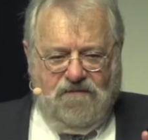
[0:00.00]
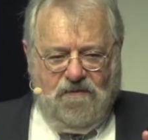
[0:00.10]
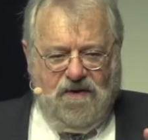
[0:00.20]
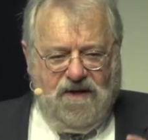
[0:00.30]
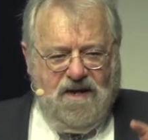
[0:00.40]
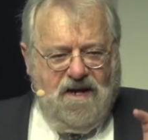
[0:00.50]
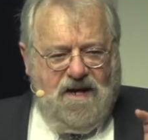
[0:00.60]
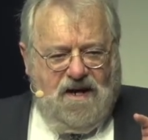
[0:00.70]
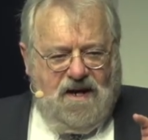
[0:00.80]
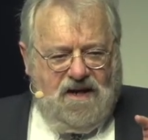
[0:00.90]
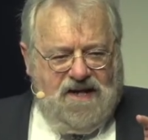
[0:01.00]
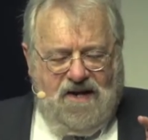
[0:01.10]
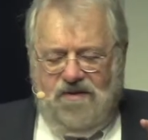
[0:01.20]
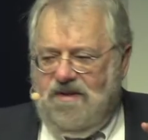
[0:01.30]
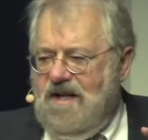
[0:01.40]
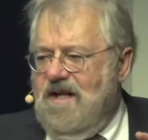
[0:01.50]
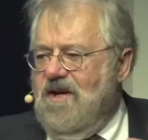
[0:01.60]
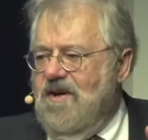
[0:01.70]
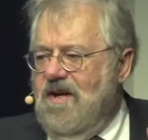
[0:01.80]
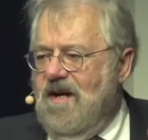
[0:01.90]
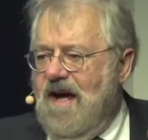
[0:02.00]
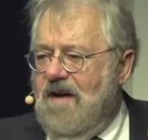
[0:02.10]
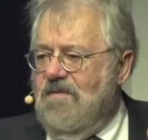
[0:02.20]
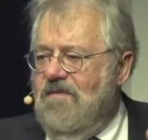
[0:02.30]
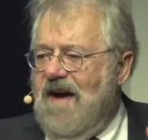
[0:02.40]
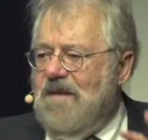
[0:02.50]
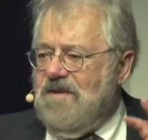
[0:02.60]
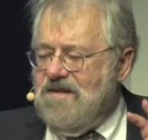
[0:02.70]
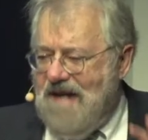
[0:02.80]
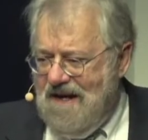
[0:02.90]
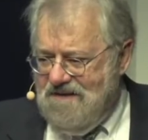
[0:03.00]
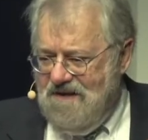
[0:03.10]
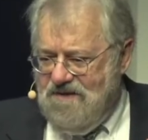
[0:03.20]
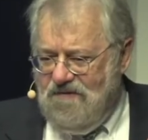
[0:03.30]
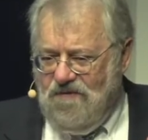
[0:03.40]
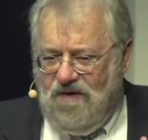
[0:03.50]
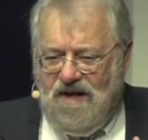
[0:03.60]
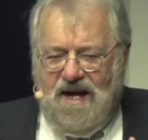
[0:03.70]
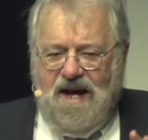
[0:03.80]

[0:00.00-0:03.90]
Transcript: Ford. Uh, Kennerly had fabulous access to Ford.